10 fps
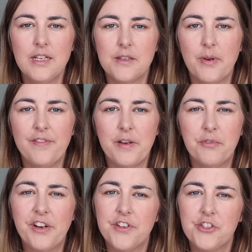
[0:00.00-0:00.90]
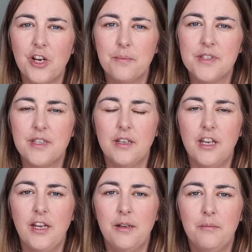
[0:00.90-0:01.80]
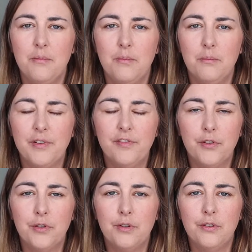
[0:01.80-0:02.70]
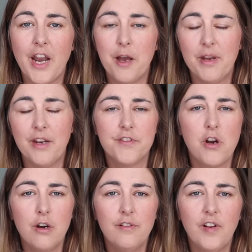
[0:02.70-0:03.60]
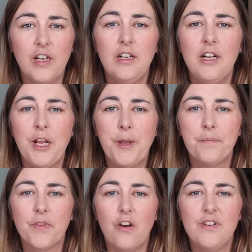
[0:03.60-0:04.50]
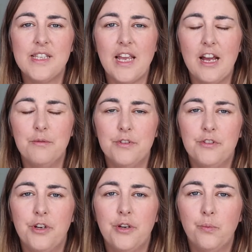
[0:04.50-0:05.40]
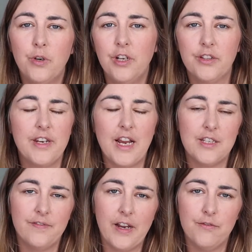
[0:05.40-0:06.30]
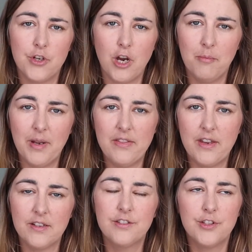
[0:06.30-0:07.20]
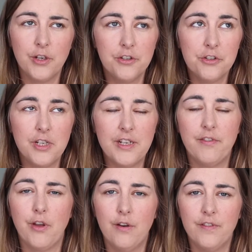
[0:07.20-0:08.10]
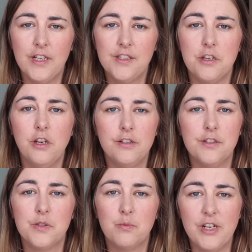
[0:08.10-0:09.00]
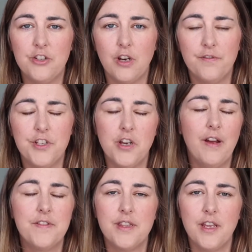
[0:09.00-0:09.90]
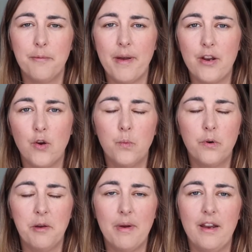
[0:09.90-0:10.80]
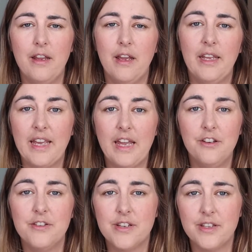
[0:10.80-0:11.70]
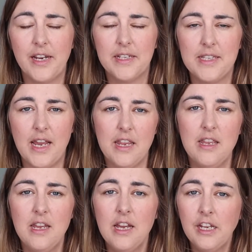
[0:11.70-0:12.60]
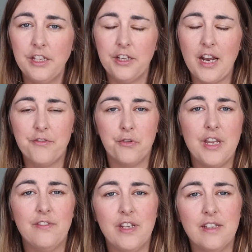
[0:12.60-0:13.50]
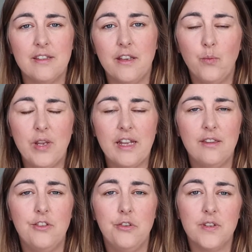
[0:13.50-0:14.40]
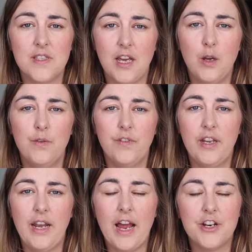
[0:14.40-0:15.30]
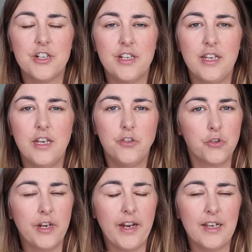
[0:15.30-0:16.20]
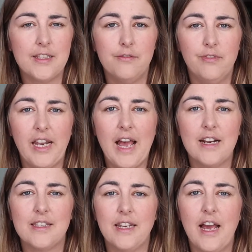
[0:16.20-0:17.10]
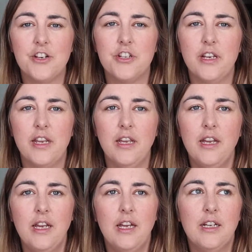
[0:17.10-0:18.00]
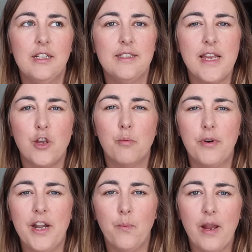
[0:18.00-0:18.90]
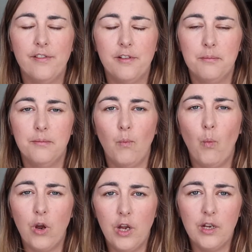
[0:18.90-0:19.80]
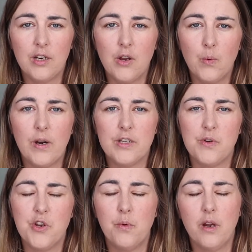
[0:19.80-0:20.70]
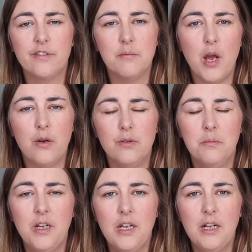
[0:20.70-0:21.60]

So when I've had previous jobs before now being a photographer, obviously I would work the 9-to-5 job, and then as soon as you leave the office, you can switch off. You don't have to think about it or worry about it again until the next day. You can have your evenings and the weekends to yourself and actually enjoy it and actually relax and actually take your brain away from work. Whereas when you work from home,